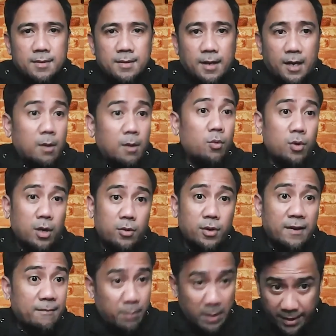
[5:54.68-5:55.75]
Nakamura
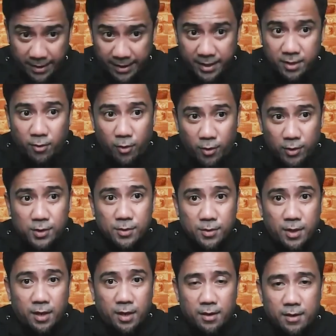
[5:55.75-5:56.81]
could have played
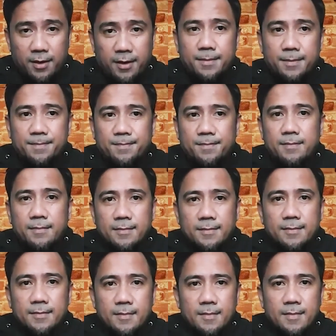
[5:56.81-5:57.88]
also here
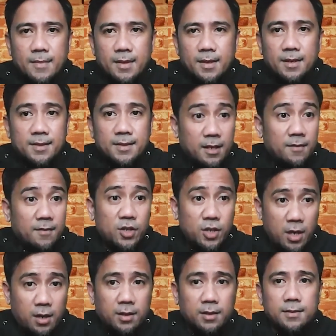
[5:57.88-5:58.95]
instead of
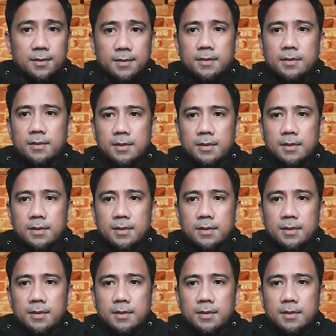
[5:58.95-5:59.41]
Shankland.